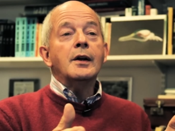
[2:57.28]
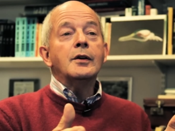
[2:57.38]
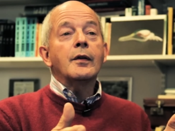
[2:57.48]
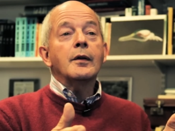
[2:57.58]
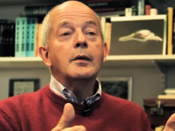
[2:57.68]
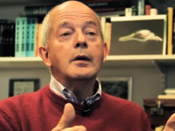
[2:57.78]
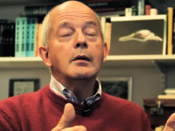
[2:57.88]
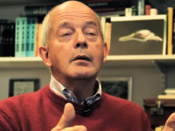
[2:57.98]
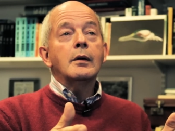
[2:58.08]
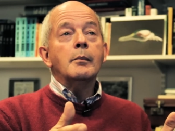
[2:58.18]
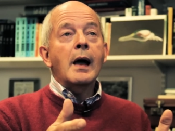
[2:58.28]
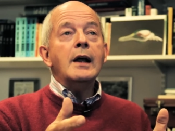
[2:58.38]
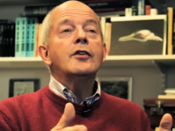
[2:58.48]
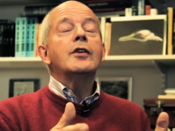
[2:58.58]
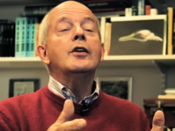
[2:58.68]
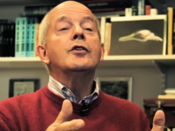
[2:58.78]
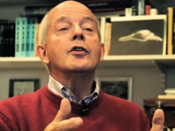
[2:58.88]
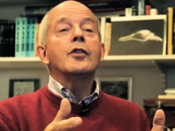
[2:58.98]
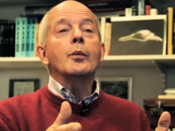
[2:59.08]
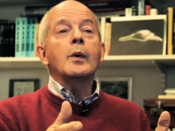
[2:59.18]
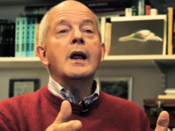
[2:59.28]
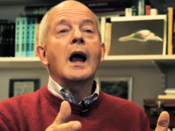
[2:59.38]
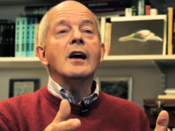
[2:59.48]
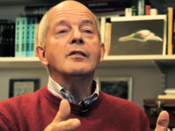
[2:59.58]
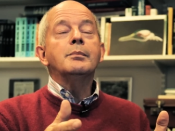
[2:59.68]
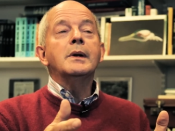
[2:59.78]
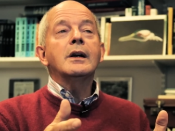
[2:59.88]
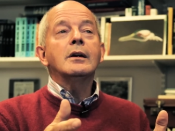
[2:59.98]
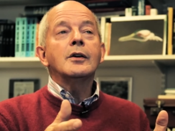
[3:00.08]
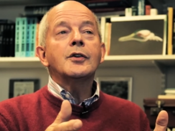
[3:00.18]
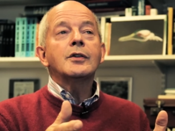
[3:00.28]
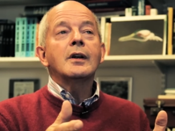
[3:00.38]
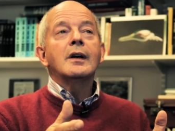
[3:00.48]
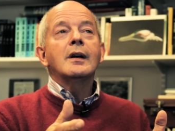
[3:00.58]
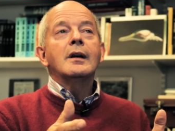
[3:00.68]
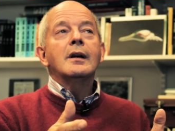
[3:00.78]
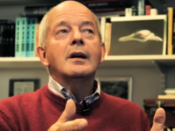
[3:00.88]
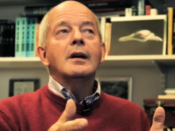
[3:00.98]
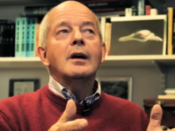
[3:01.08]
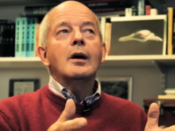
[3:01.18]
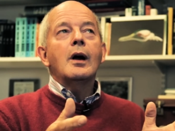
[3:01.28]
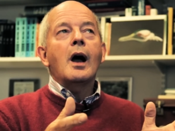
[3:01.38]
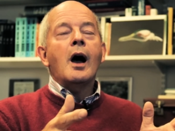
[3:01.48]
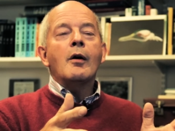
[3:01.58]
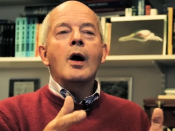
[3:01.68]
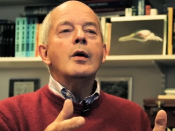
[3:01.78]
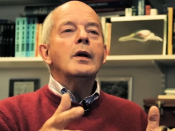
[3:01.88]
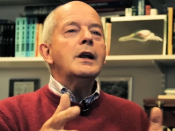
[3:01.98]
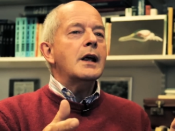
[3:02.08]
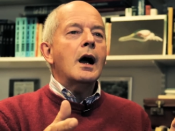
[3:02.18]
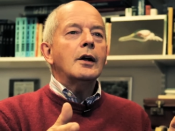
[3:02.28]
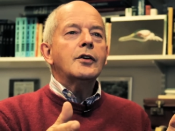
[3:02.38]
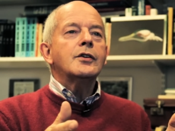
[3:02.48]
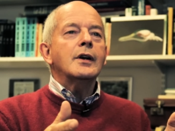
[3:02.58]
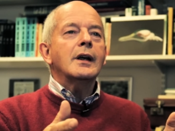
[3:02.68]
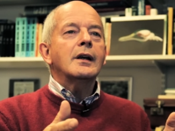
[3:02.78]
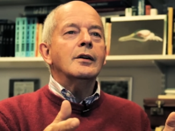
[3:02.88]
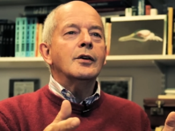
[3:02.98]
into the, the main senses that we have because our only yardstick in